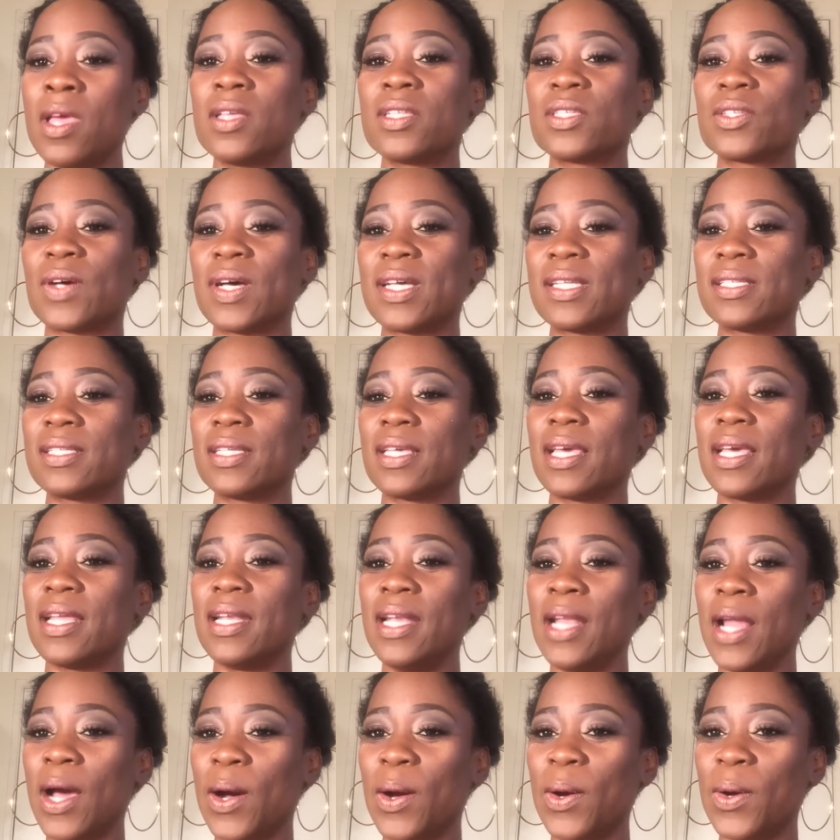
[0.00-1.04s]
So I said,
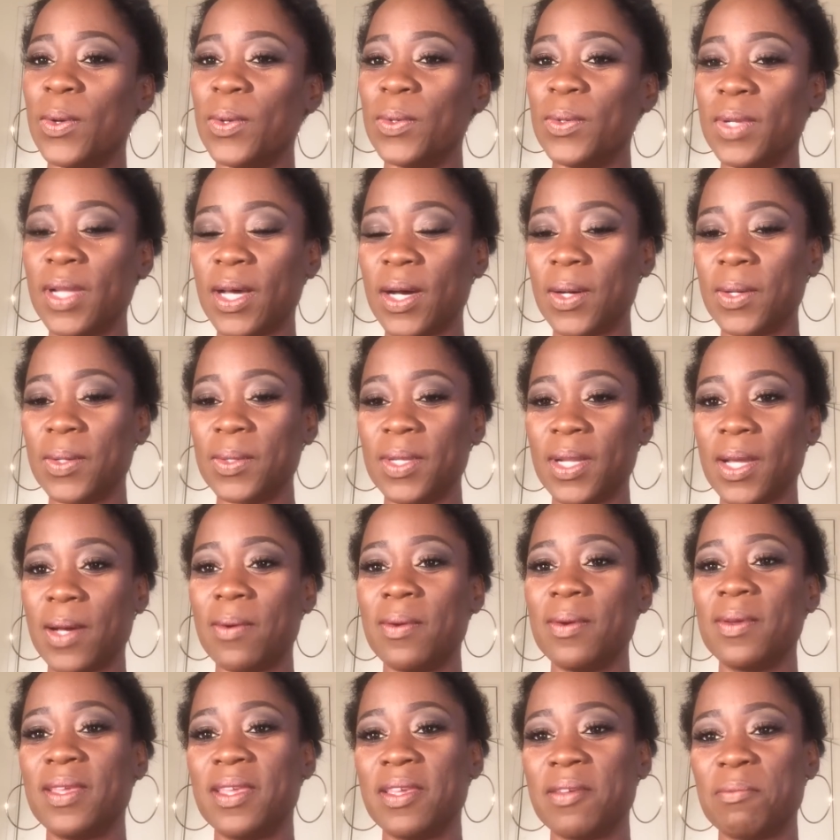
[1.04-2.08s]
no, no,
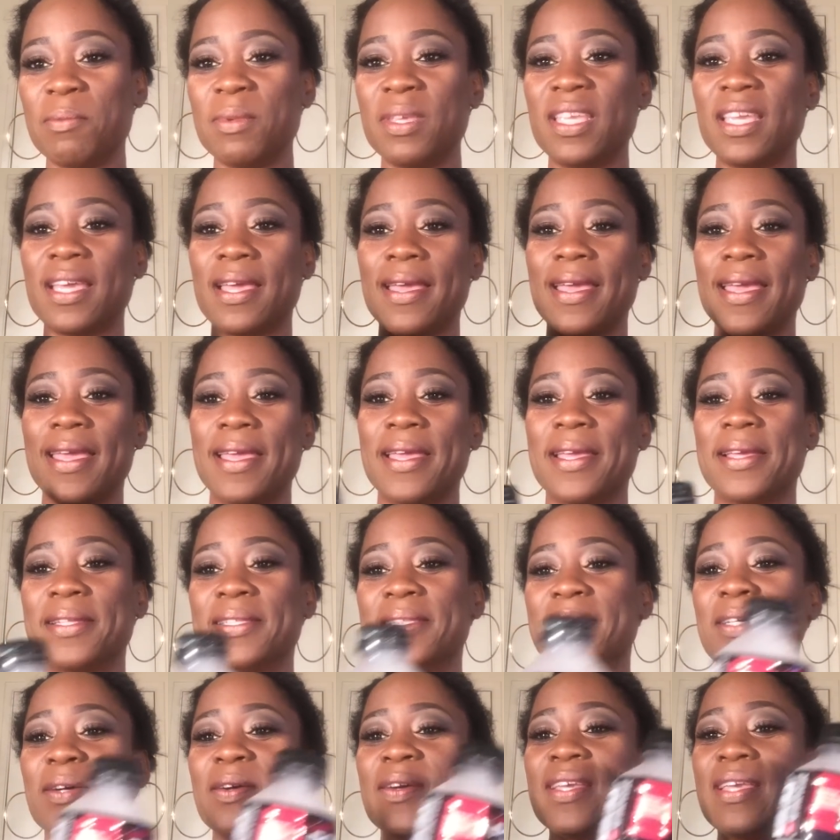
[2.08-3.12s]
no, give me your hand.
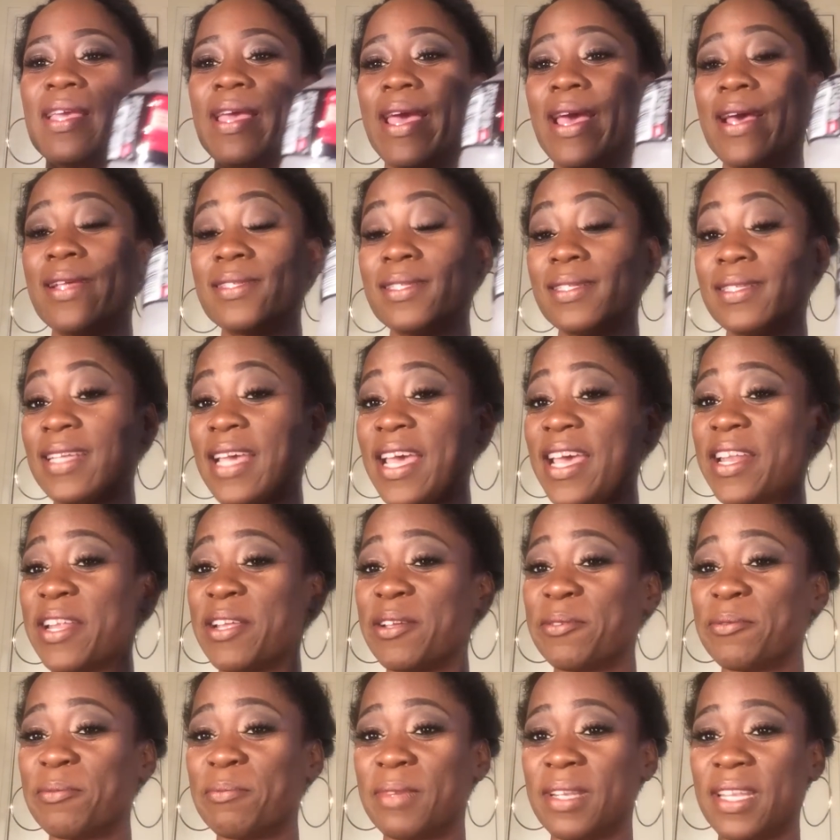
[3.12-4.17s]
So he
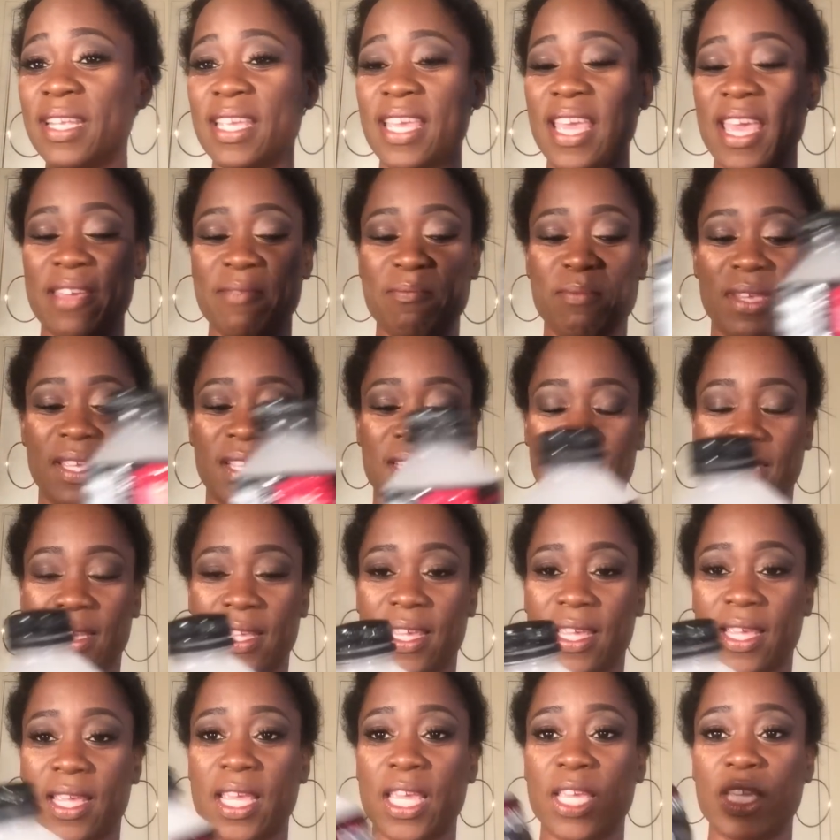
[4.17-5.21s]
hesitated, but he gave me his
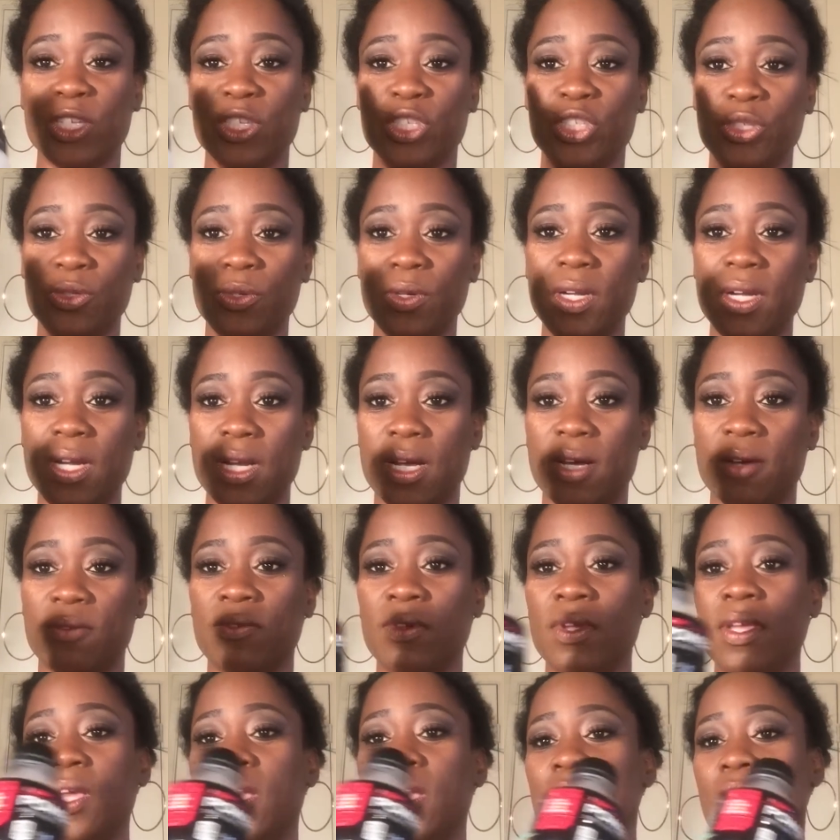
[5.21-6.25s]
hand. And sure enough,
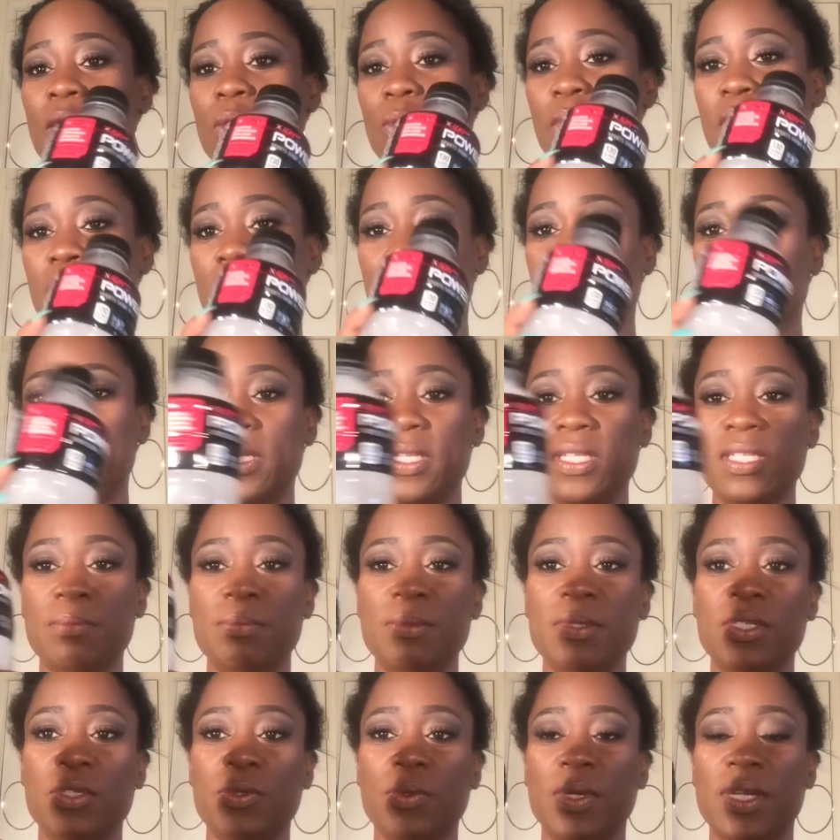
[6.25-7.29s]
when he put this
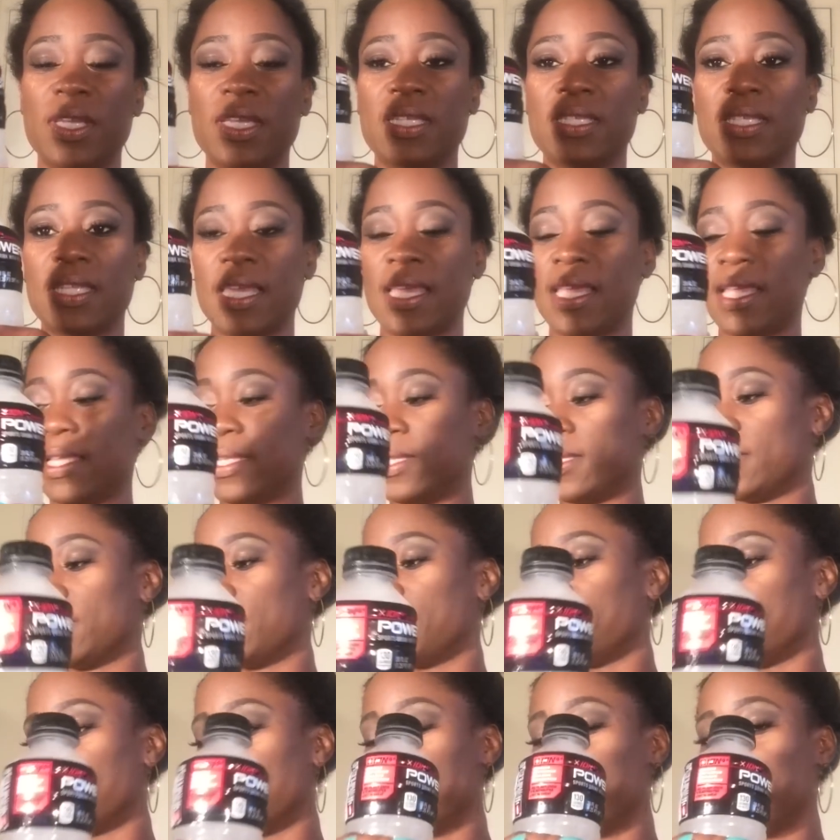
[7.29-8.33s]
between his hands,
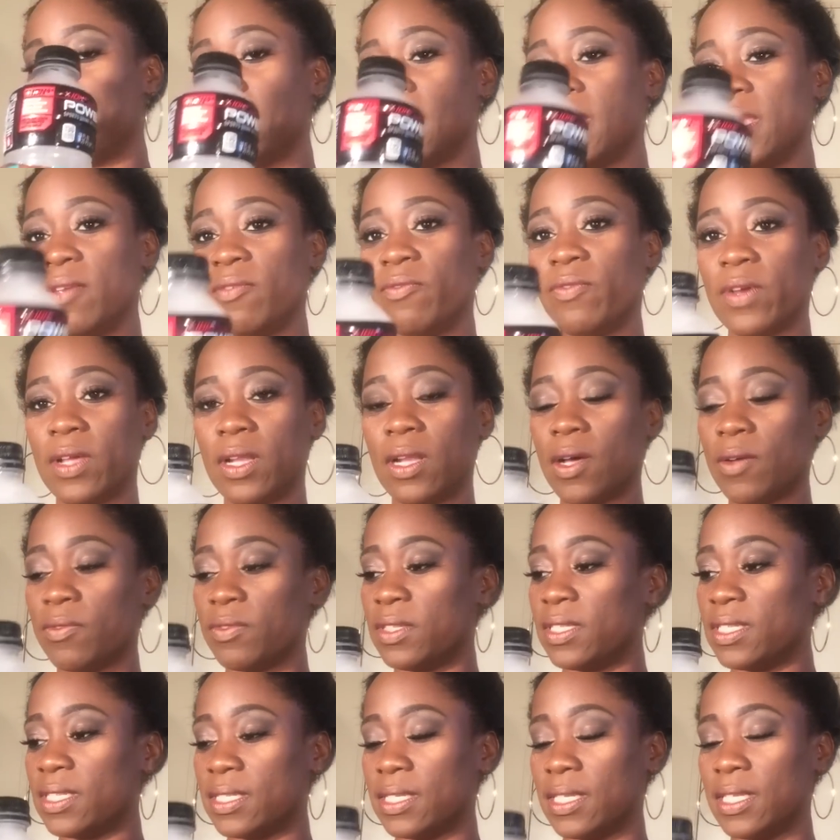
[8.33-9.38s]
he fell off
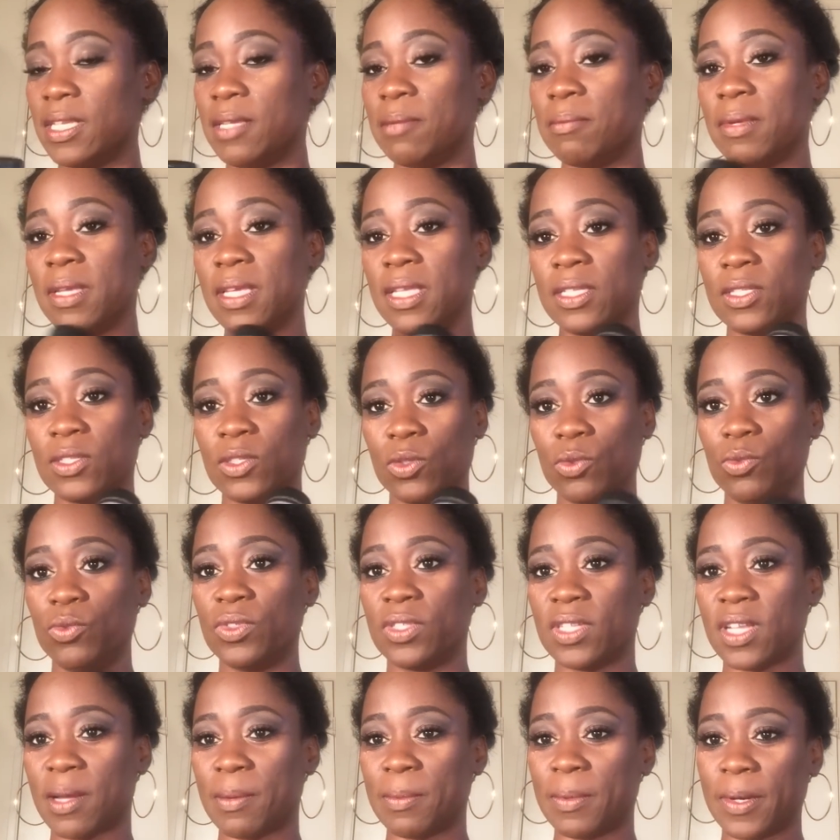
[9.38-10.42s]
to sleep. His tooth
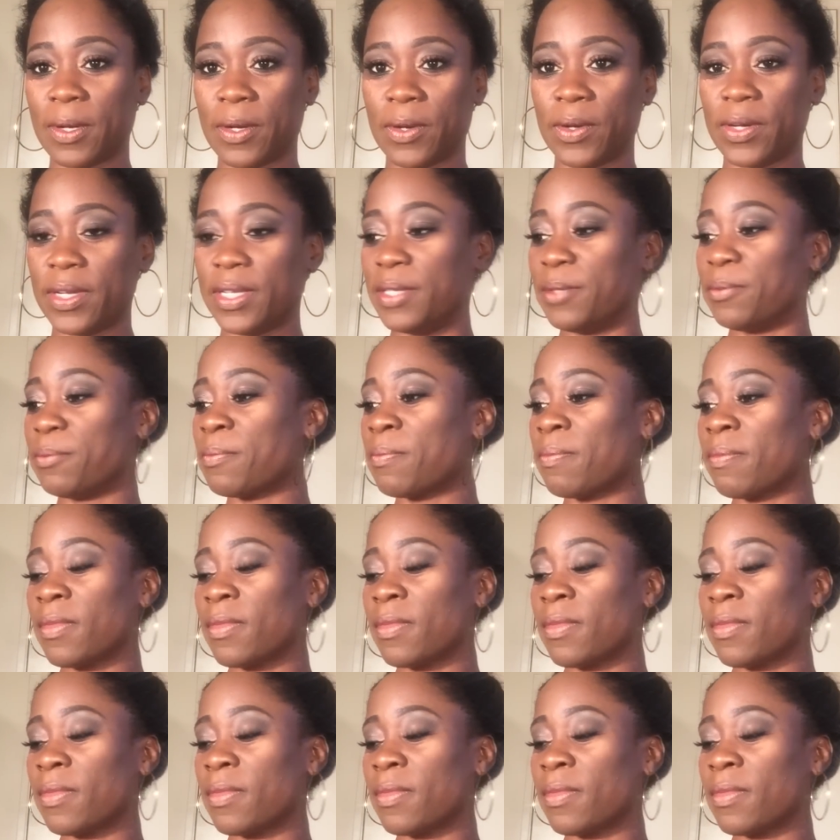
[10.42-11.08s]
stopped hurting.